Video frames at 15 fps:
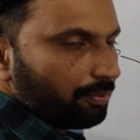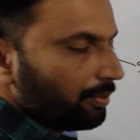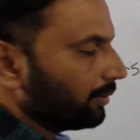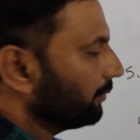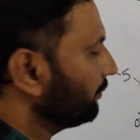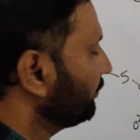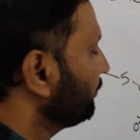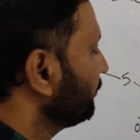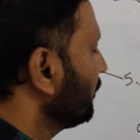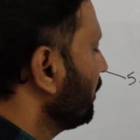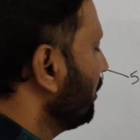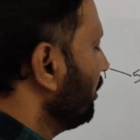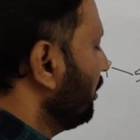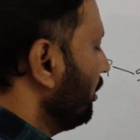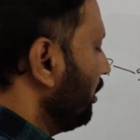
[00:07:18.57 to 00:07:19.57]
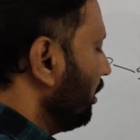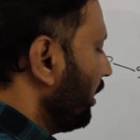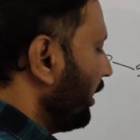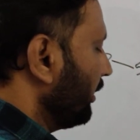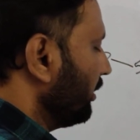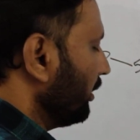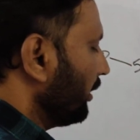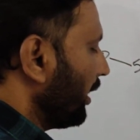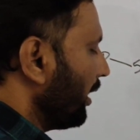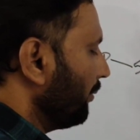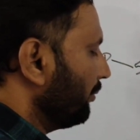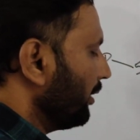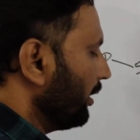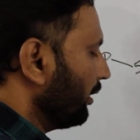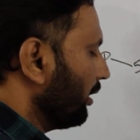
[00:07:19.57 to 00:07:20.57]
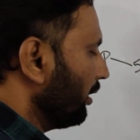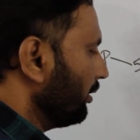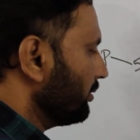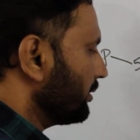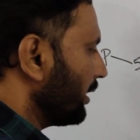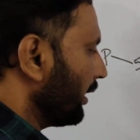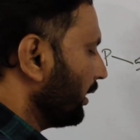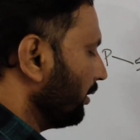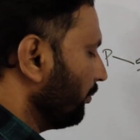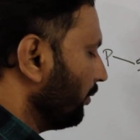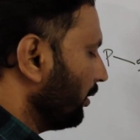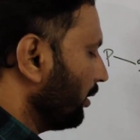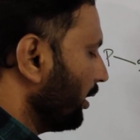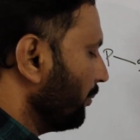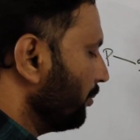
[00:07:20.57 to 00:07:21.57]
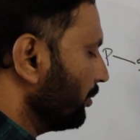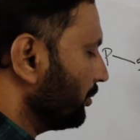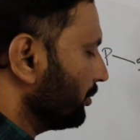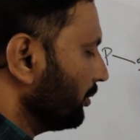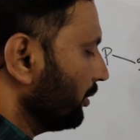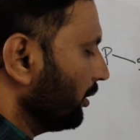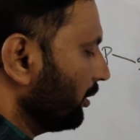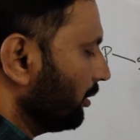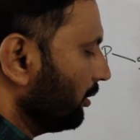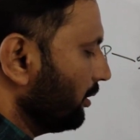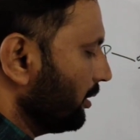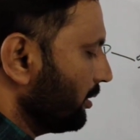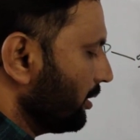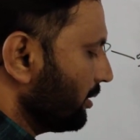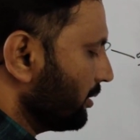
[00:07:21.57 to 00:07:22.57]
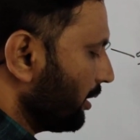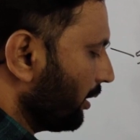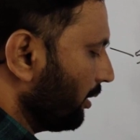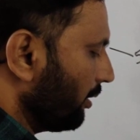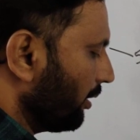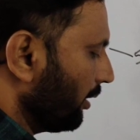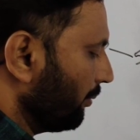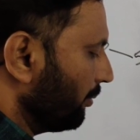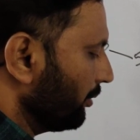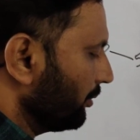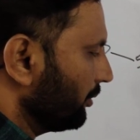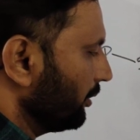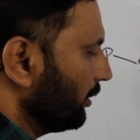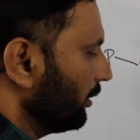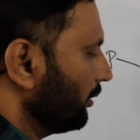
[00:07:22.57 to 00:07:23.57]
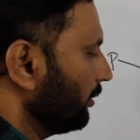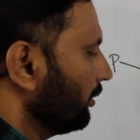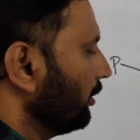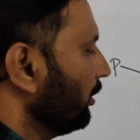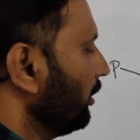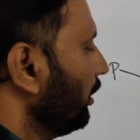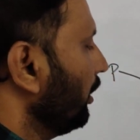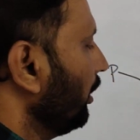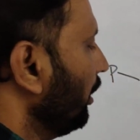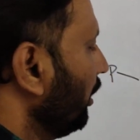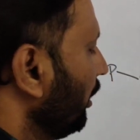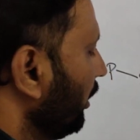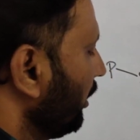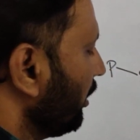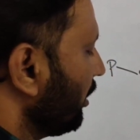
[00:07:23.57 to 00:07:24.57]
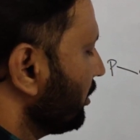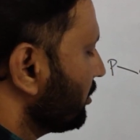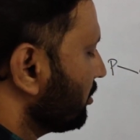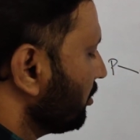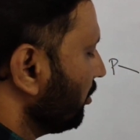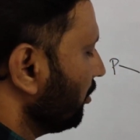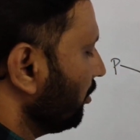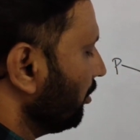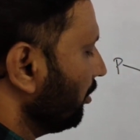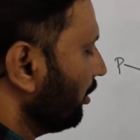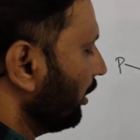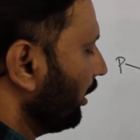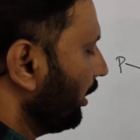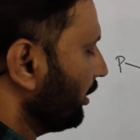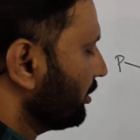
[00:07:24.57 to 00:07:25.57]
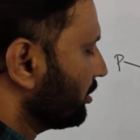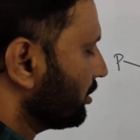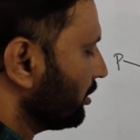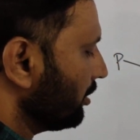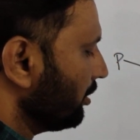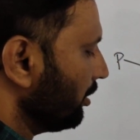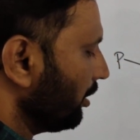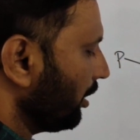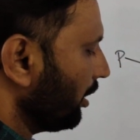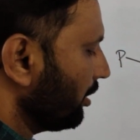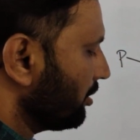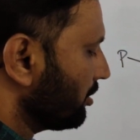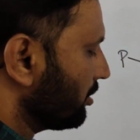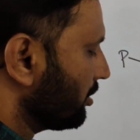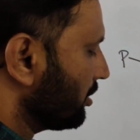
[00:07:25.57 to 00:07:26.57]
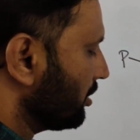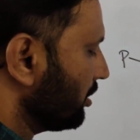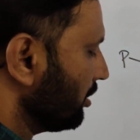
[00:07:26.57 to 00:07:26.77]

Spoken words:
carbon. Like that I am taking second one ribose sugar. This is second ribose sugar. Here also H and